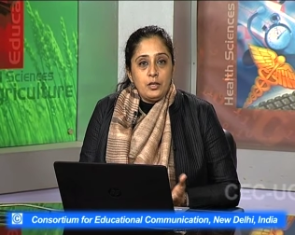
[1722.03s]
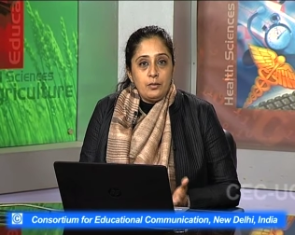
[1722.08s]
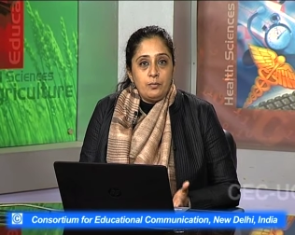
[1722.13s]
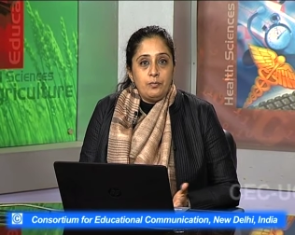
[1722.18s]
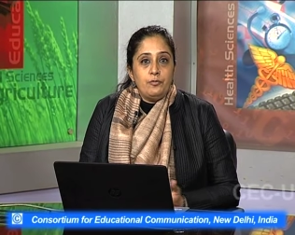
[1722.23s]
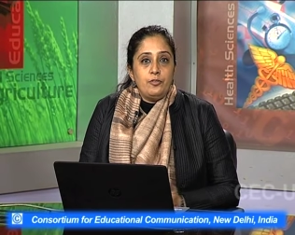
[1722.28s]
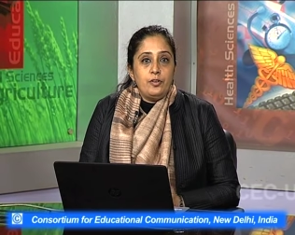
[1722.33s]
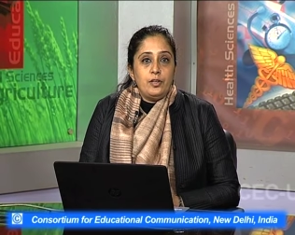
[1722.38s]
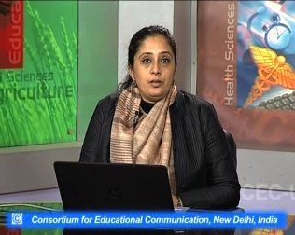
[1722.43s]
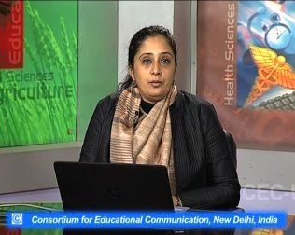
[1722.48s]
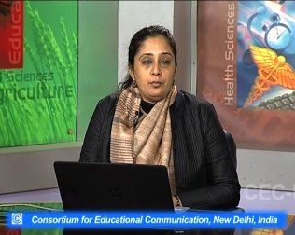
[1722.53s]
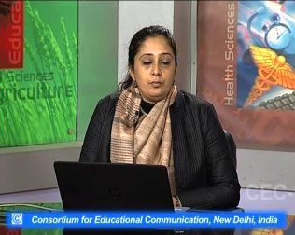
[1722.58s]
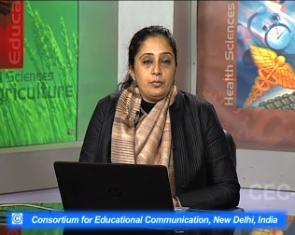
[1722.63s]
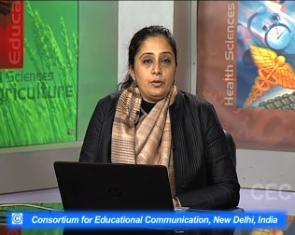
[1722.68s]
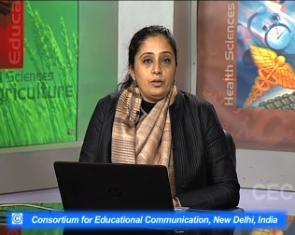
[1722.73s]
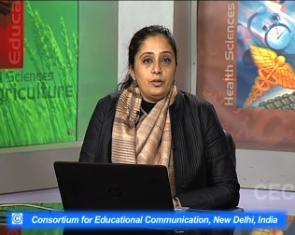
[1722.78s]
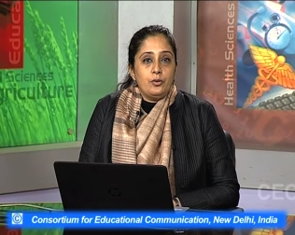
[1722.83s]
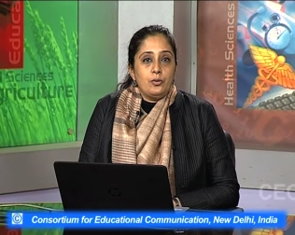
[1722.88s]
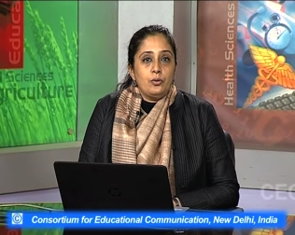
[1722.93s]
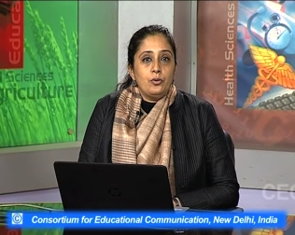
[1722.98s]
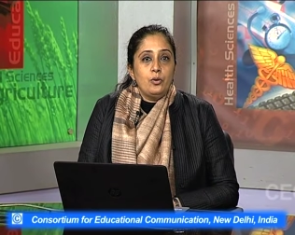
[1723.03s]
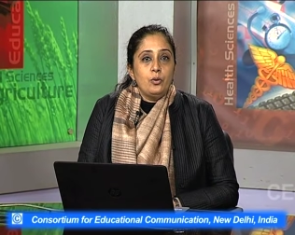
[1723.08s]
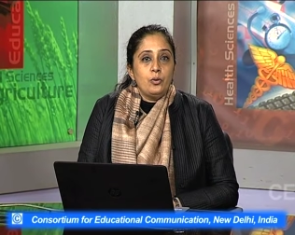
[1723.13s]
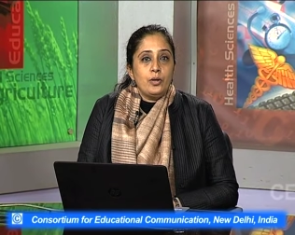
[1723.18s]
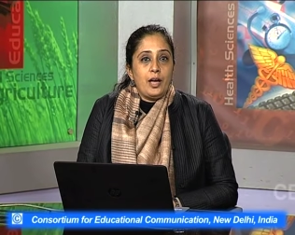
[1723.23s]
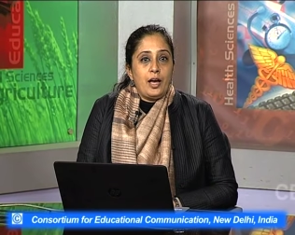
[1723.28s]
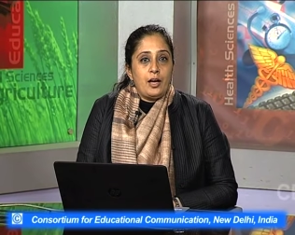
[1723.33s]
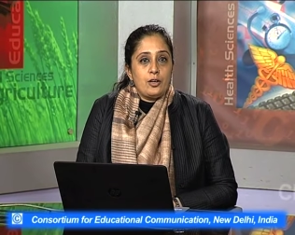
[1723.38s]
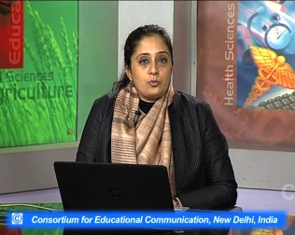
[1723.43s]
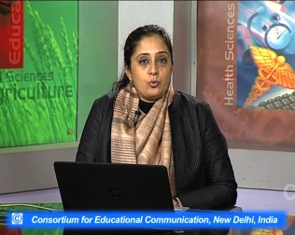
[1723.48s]
we we you know
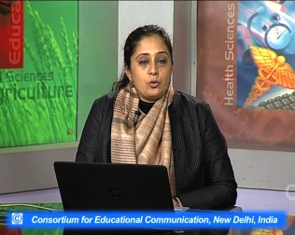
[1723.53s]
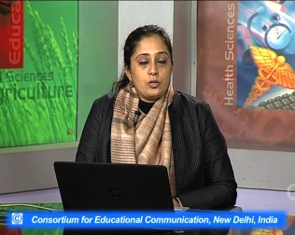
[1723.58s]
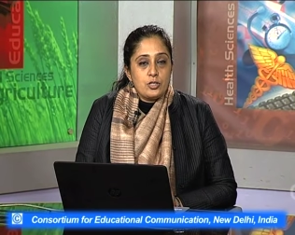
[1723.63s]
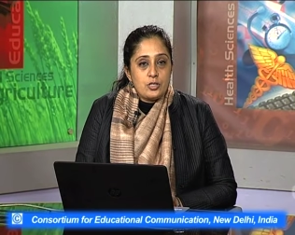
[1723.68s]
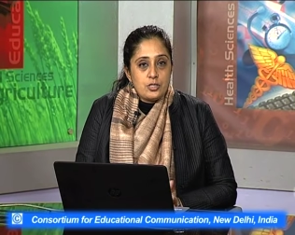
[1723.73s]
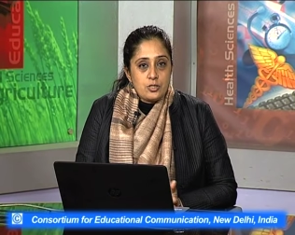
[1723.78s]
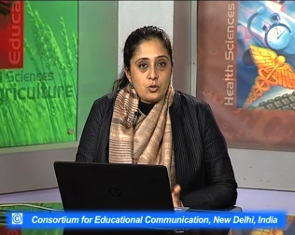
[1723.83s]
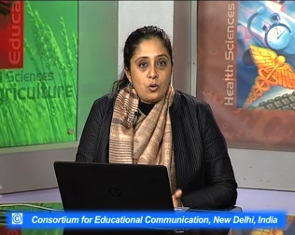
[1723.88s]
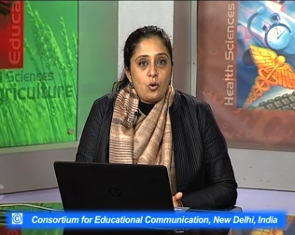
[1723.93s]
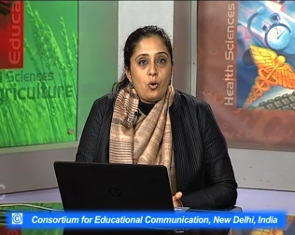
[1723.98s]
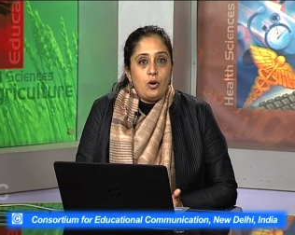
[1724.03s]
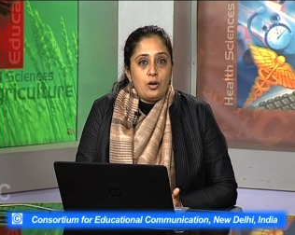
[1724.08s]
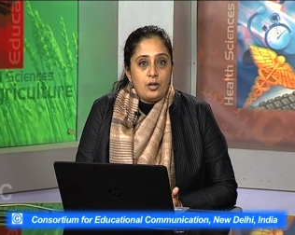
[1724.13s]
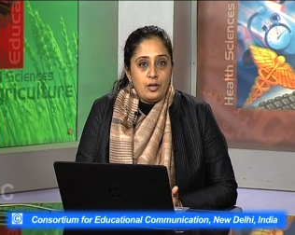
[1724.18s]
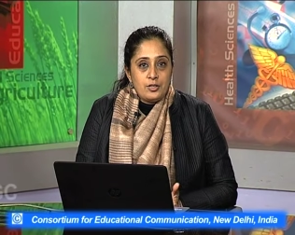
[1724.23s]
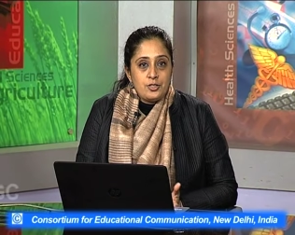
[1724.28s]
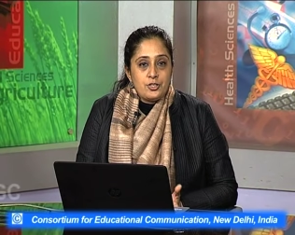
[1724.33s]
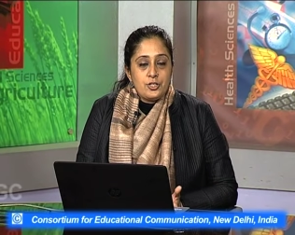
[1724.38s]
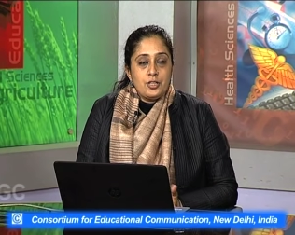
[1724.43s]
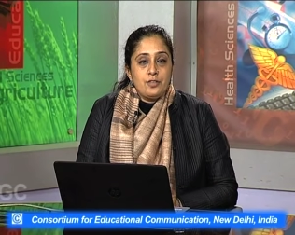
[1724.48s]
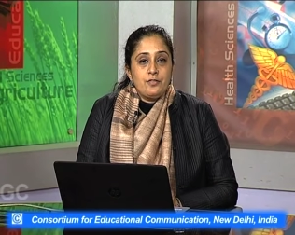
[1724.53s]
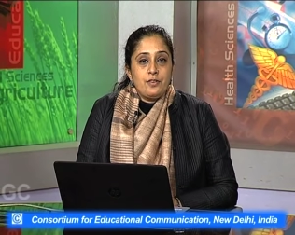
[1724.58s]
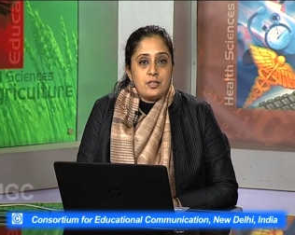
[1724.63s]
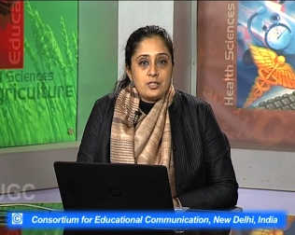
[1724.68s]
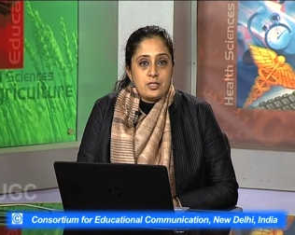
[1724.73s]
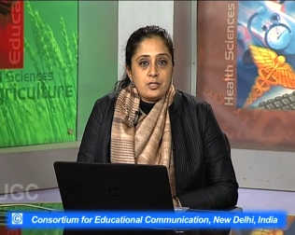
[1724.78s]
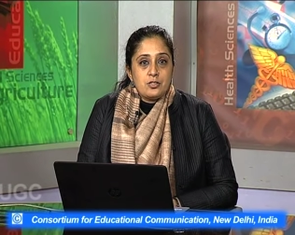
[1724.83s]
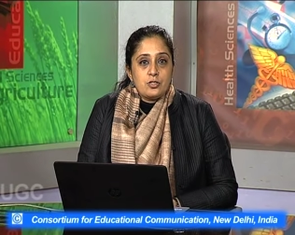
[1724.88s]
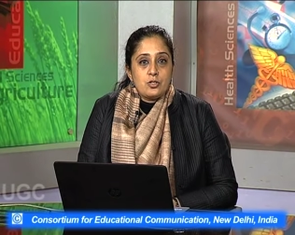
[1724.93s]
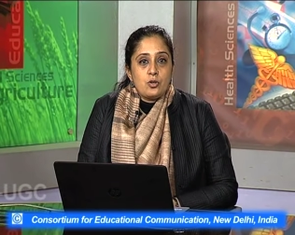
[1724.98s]
look at what is called and Srinivasan